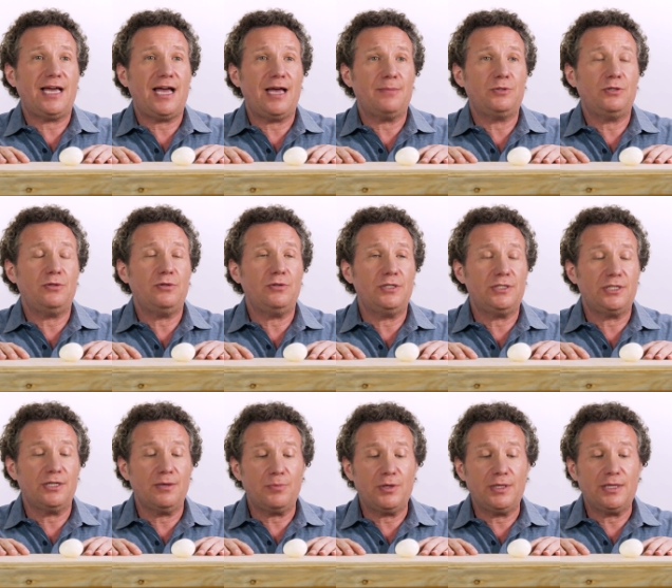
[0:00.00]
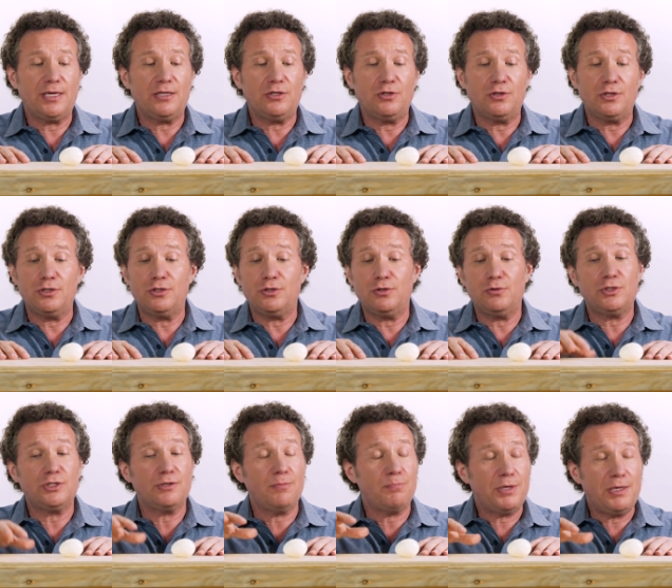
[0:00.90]
absolutely something that you can do.
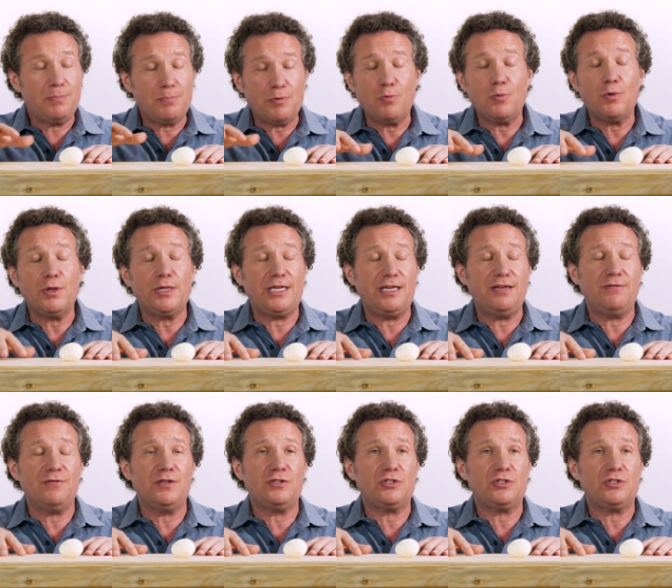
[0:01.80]
Some people will even